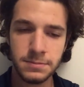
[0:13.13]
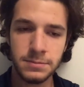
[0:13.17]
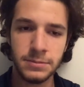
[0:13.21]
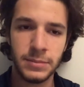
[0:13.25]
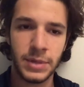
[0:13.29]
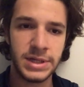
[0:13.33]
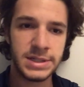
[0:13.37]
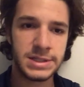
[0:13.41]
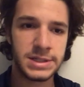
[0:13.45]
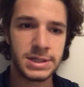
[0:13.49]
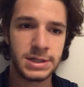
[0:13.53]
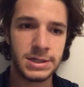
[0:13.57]

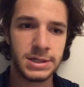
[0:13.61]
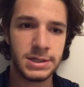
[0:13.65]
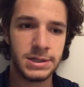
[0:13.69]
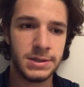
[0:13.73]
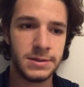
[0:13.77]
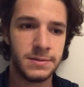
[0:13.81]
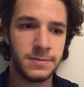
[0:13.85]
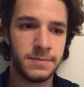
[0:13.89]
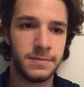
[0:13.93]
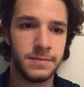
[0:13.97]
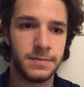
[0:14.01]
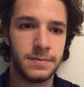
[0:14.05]

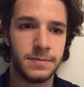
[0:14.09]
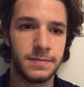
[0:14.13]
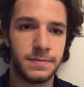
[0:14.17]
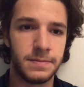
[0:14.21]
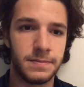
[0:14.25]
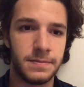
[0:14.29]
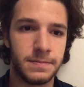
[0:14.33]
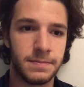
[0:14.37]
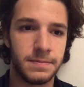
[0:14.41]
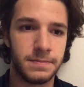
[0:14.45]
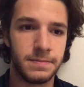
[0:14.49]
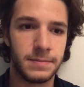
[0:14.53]
Basically,
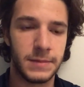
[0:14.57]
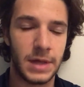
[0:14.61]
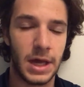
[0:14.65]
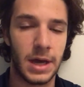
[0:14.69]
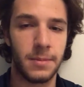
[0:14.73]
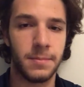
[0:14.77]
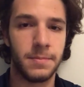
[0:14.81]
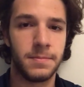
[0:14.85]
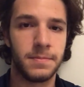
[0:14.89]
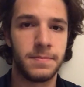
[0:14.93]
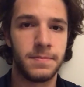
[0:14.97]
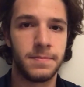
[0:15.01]
yeah,
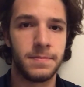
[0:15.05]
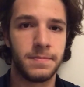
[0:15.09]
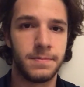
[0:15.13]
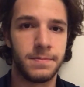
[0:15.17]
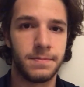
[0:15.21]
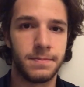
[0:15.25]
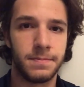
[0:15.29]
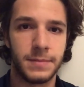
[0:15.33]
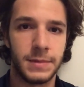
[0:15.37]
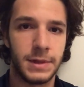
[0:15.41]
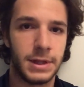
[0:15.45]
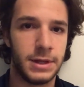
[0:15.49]

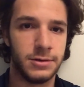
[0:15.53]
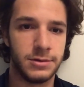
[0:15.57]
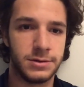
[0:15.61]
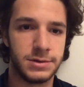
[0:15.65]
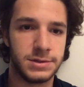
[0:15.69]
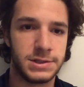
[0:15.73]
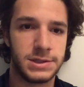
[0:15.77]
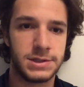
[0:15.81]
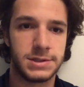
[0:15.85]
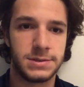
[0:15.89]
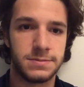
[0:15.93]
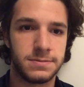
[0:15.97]

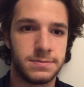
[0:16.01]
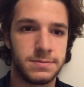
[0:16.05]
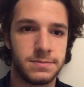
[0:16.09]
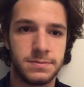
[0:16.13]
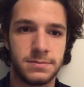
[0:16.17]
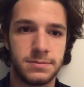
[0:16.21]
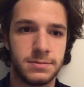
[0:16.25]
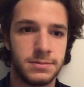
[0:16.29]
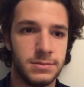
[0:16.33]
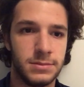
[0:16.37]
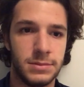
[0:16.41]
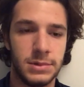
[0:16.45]
there's
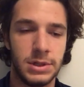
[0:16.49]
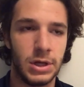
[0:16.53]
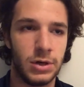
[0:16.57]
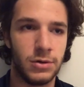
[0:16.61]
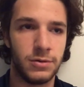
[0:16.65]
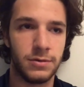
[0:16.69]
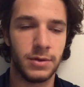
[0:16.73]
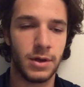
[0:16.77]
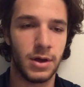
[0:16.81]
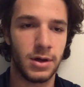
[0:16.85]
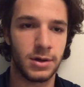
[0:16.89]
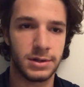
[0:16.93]

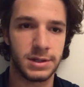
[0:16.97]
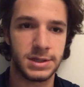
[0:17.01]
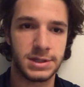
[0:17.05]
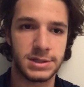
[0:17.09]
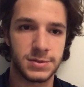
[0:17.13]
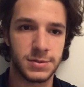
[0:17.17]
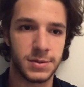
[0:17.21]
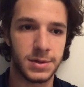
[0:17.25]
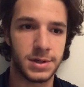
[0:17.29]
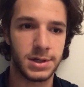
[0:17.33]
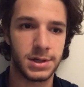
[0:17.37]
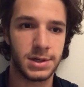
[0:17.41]
no vlog
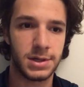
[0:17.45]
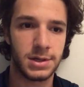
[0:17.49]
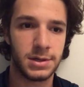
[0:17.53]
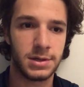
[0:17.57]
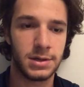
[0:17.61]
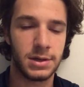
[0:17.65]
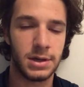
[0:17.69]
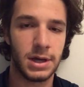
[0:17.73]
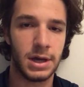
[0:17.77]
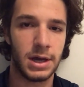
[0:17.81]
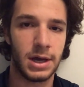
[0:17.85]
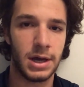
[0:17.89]
this week
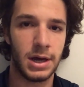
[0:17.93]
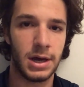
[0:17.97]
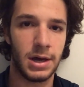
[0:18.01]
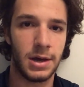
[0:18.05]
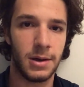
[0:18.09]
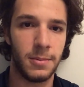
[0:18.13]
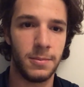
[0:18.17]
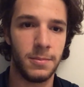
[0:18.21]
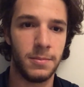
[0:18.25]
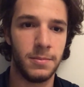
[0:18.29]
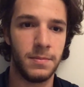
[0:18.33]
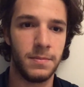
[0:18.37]

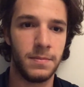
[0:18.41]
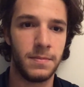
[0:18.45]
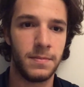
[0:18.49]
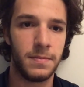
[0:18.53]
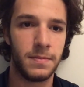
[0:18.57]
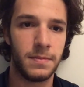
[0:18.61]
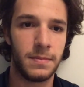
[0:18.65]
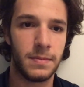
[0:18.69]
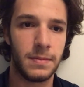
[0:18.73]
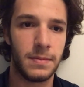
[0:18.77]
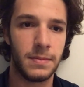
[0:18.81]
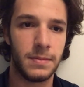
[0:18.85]
um,
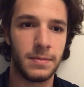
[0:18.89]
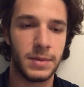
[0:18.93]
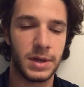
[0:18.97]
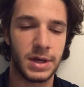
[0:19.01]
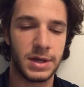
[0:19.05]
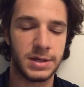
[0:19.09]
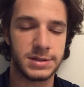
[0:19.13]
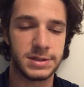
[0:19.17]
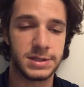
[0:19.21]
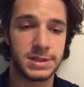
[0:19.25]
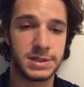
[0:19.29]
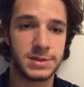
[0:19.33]

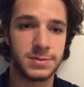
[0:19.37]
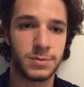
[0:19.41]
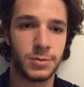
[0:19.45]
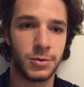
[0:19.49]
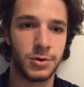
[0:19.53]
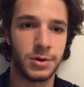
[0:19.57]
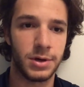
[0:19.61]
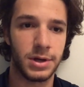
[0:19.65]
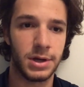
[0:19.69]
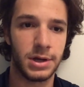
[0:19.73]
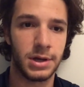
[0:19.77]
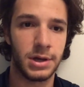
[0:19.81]
because this
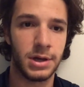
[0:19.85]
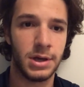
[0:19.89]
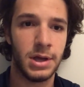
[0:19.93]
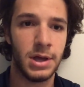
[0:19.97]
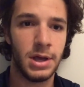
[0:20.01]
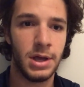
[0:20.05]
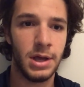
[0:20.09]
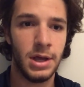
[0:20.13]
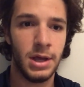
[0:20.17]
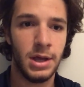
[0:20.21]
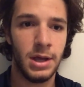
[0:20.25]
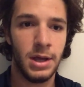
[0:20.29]
morning
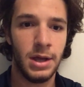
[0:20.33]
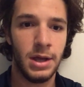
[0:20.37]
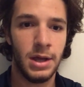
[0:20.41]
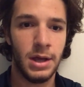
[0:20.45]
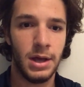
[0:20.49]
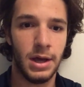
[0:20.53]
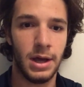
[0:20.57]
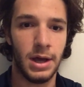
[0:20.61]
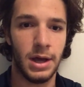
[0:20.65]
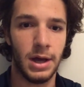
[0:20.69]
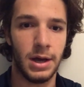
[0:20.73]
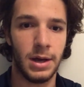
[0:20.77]

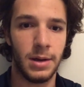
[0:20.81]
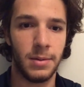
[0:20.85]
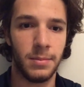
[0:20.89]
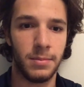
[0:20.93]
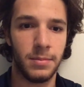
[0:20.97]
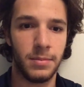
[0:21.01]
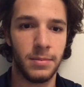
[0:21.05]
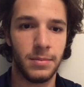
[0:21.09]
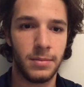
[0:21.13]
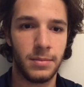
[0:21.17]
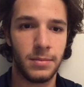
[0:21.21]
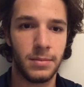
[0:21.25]

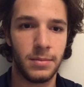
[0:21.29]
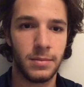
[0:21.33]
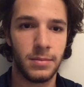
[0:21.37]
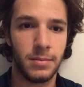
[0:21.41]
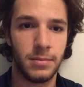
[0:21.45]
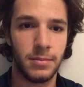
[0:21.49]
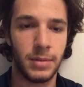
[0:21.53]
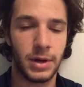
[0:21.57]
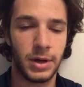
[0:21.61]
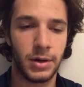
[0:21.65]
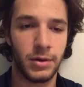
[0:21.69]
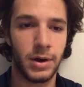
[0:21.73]
um,
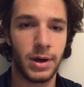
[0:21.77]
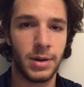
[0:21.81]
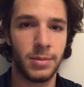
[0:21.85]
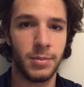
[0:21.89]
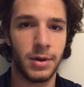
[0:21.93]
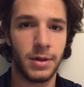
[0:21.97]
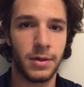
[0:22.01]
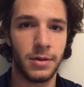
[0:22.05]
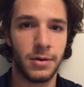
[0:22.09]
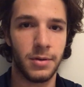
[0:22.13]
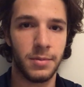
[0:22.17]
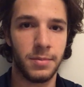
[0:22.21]
my
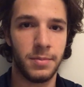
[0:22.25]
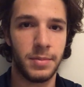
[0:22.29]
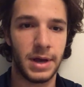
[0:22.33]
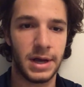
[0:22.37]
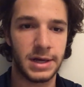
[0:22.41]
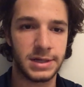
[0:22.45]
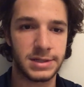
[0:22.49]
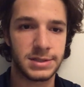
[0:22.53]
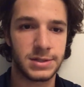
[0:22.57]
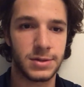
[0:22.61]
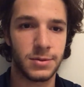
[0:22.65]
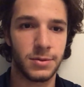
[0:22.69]
grandmother
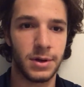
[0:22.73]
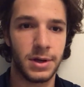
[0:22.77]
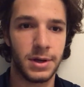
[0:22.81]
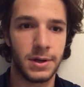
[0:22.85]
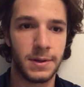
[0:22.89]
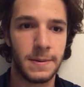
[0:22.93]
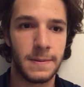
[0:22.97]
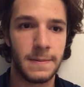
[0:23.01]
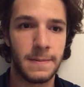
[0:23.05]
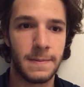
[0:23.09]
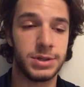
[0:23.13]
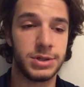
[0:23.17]
passed
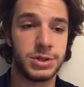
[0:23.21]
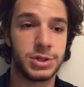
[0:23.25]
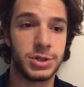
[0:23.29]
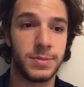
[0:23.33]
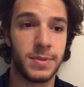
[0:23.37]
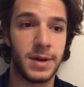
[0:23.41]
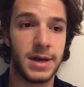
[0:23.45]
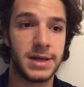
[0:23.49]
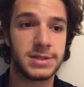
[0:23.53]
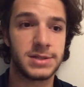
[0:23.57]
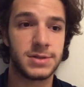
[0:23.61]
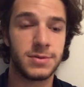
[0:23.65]
away. She
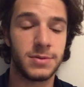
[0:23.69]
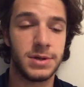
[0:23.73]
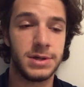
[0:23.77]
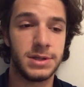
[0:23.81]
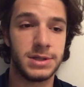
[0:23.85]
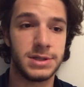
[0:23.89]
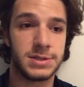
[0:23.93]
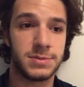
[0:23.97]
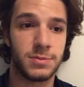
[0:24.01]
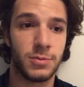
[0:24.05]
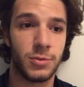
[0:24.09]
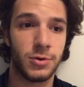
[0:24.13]
passed away
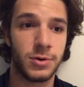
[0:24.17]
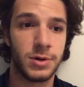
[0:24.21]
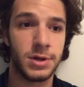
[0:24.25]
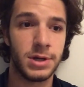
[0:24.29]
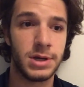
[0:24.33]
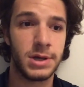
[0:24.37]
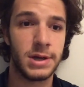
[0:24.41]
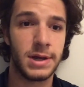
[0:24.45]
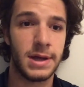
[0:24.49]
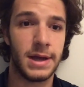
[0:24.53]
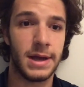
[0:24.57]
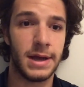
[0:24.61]
this
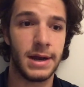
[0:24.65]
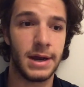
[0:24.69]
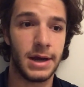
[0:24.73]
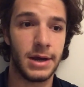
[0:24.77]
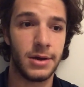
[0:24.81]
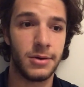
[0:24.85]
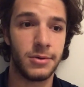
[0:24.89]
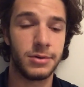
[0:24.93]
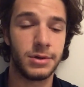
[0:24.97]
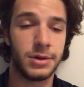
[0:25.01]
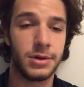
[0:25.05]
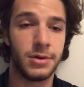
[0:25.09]
morning and
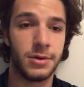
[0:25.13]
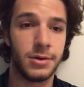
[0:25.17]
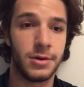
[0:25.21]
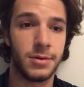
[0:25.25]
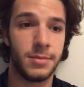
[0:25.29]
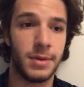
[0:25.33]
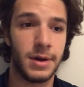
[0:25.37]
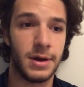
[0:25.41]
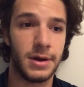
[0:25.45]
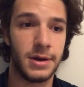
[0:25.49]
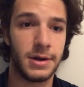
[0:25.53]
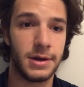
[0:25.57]
I only heard
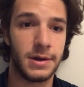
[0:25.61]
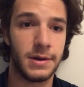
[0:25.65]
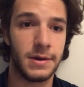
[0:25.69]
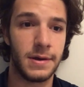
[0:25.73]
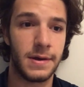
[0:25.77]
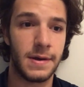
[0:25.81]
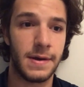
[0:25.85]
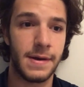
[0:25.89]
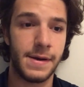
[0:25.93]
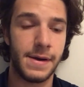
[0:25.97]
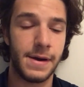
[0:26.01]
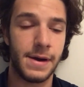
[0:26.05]
about it
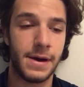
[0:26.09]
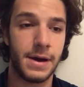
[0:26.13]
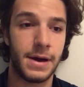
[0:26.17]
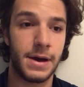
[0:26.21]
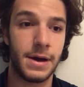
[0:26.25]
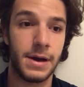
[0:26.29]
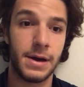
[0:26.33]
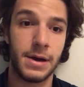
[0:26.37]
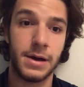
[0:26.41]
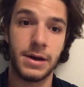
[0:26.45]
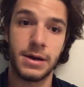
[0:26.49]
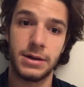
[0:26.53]

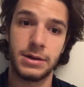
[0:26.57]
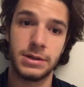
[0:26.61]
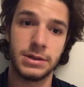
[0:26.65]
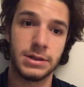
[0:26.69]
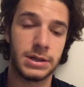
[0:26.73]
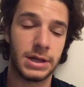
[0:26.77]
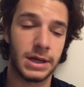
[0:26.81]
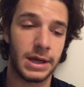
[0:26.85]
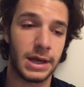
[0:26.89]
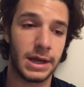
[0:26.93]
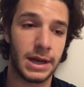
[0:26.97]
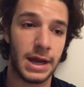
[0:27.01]
uh,
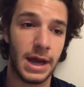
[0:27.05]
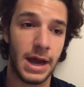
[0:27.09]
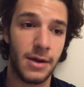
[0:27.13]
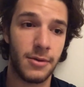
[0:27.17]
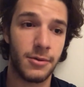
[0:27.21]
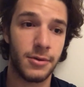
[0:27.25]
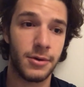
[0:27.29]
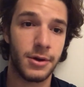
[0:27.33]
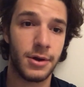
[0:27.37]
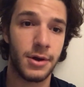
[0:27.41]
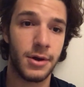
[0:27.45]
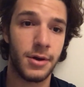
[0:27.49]
like an
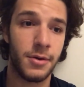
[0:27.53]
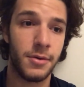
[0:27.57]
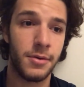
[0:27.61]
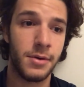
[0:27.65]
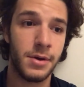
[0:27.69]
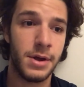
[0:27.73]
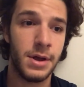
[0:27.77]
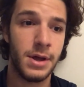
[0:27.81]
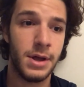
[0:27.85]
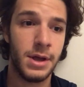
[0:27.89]
hour ago.